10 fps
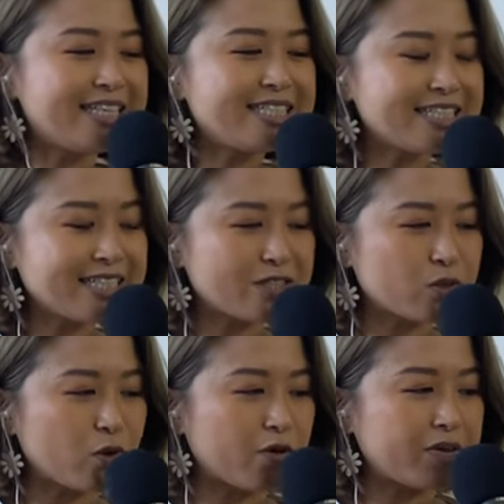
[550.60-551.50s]
This is a
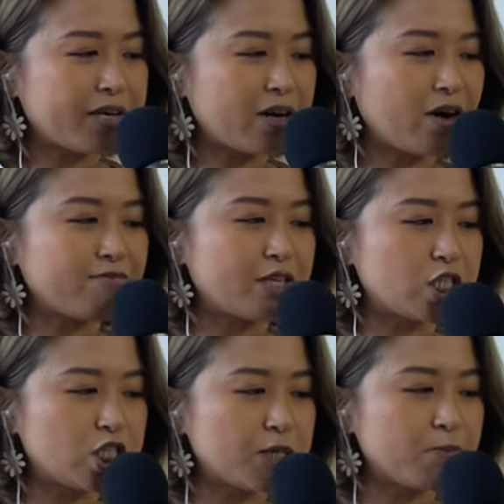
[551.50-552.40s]
story of the
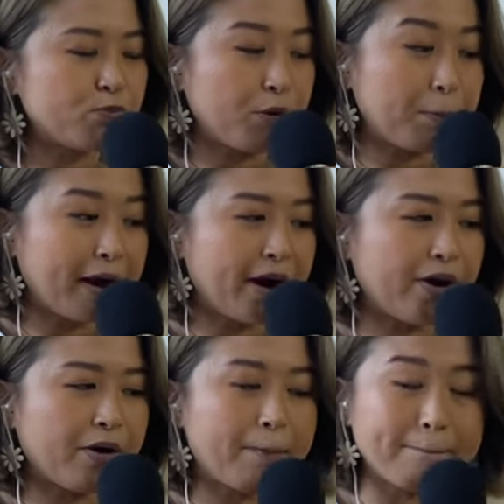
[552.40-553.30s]
ship
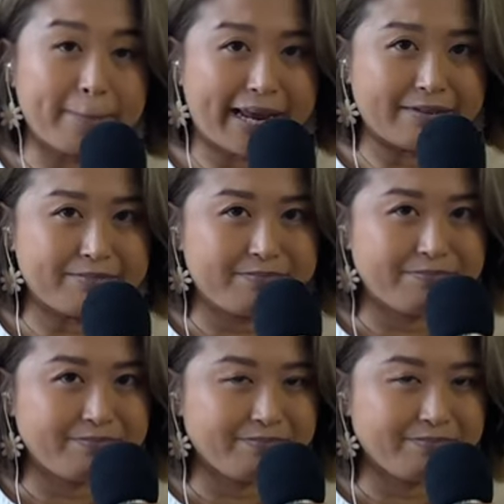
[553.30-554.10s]
repair man.